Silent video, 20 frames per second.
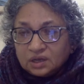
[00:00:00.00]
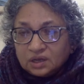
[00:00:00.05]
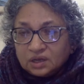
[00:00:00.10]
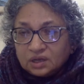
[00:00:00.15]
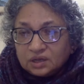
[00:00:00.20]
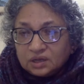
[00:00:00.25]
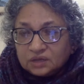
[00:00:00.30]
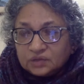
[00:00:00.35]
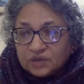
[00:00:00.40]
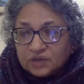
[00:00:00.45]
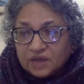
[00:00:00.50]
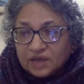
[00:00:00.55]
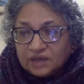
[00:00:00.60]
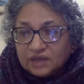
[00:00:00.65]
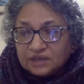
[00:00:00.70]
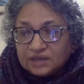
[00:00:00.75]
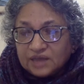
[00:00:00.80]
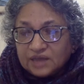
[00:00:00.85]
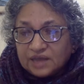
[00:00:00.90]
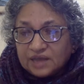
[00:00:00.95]
To
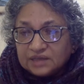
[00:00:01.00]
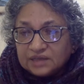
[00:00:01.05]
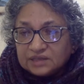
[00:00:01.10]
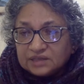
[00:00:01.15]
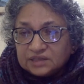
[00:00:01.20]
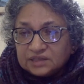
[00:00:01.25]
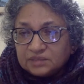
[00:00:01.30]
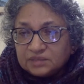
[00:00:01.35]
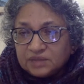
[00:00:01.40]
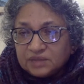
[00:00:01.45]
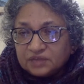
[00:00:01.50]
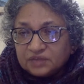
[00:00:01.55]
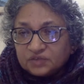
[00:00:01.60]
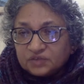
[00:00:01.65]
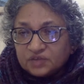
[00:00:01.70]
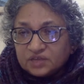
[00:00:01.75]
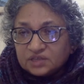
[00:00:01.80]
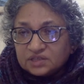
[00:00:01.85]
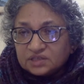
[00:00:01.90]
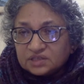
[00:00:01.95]
add clarity, my
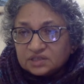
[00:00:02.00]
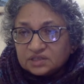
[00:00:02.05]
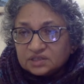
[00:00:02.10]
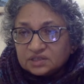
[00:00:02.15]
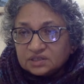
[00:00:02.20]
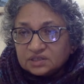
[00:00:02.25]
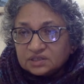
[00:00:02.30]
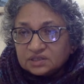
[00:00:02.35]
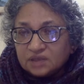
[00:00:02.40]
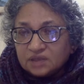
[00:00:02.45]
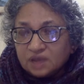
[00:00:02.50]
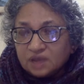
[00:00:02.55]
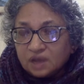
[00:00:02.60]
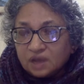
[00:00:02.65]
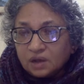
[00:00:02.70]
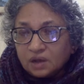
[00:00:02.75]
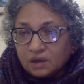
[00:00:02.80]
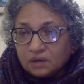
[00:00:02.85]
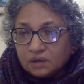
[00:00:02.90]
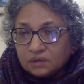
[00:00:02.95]
interest in is
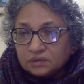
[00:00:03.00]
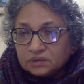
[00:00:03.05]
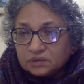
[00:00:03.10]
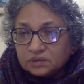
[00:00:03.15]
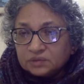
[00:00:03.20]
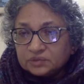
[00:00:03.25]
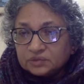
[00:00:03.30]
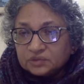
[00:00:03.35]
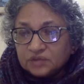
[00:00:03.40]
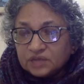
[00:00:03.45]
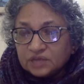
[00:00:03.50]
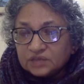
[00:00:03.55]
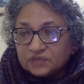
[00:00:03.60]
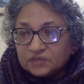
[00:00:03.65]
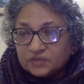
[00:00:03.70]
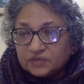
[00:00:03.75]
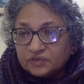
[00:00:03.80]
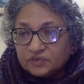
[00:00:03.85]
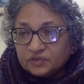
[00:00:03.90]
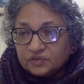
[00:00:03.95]
how the
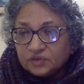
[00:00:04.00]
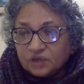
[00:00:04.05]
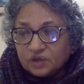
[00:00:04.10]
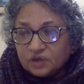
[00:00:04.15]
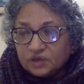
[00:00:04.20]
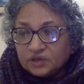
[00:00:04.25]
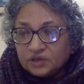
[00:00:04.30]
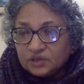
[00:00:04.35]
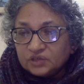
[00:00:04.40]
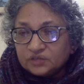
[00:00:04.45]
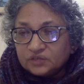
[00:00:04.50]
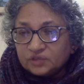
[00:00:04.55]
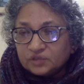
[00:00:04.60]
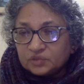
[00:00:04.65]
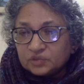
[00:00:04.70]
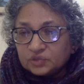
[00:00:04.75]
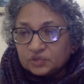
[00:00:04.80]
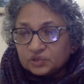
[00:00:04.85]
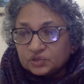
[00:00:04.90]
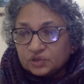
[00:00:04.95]
transfer of knowledge from
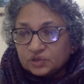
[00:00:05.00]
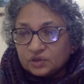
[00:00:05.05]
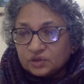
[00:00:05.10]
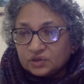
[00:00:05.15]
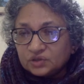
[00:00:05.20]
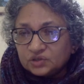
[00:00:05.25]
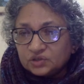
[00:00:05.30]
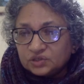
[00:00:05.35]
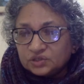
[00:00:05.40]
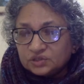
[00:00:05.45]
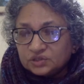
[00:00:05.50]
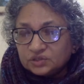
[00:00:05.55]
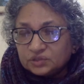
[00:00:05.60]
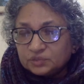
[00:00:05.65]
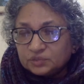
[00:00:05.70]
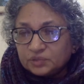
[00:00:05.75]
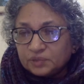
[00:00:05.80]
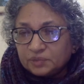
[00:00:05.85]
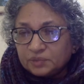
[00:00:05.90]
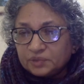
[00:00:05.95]
sociology to
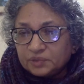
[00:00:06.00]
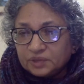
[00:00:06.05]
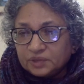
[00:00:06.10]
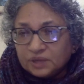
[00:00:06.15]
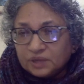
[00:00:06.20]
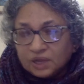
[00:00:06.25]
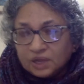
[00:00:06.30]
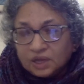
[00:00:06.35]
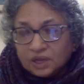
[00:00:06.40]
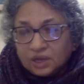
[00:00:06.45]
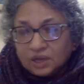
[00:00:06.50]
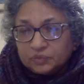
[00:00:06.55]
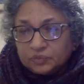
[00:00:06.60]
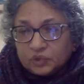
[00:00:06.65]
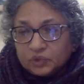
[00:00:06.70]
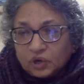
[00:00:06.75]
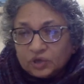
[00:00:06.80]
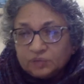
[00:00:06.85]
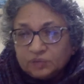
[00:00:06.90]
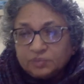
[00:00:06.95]
the
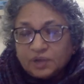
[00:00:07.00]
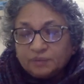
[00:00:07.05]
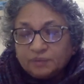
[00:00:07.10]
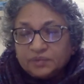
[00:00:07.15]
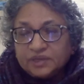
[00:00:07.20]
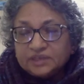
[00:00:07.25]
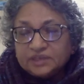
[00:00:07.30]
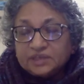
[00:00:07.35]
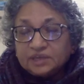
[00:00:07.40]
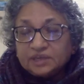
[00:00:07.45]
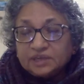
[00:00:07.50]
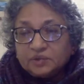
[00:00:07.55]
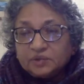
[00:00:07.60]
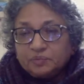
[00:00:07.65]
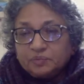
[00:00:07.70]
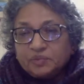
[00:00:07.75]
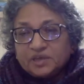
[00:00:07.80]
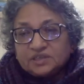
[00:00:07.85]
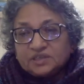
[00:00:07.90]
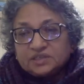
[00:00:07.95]
broader public can be
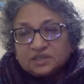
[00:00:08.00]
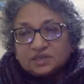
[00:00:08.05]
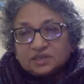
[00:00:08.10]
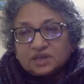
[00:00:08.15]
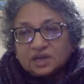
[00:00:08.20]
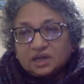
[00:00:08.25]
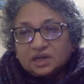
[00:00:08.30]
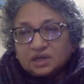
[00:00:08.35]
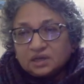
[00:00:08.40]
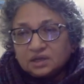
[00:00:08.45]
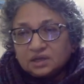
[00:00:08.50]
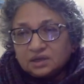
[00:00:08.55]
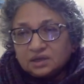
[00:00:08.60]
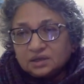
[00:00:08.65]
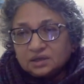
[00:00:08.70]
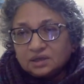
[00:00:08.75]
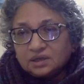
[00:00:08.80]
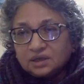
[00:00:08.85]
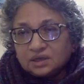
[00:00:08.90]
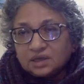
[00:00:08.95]
best
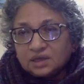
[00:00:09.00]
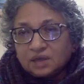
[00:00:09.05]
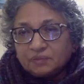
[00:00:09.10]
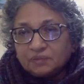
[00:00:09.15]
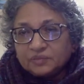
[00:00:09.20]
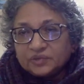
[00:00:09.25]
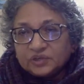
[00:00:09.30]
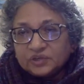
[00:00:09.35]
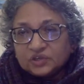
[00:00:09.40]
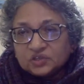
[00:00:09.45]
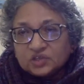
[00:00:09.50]
accomplished.